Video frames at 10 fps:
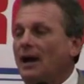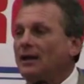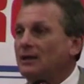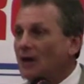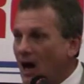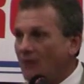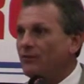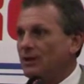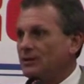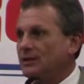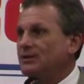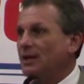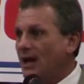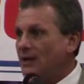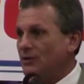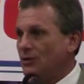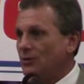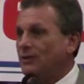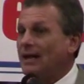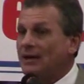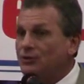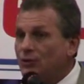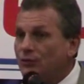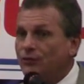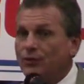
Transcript: I can confidently tell you that I do